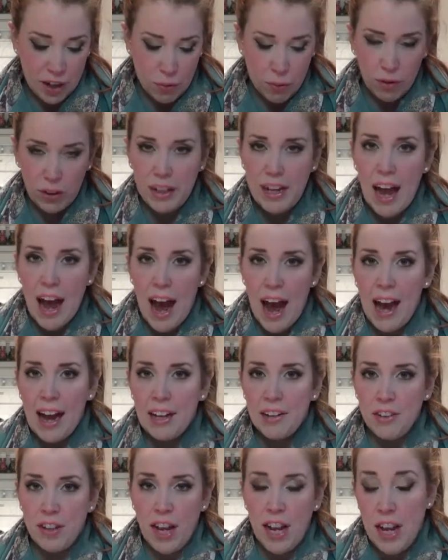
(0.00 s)
They really
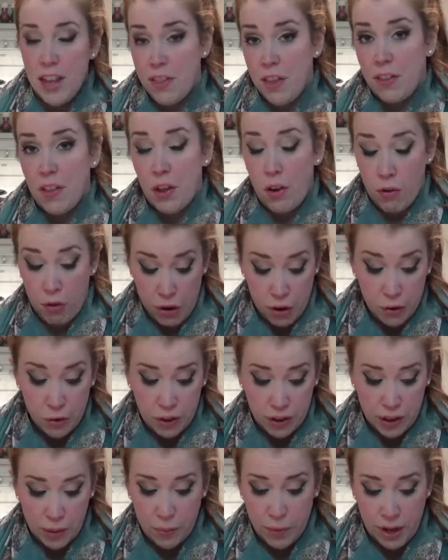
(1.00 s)
add to anything that you're
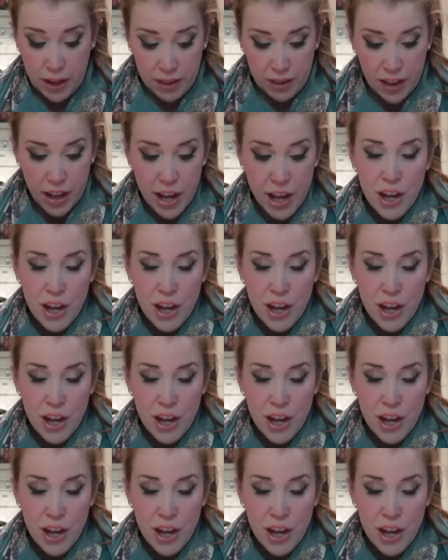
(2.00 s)
using them with.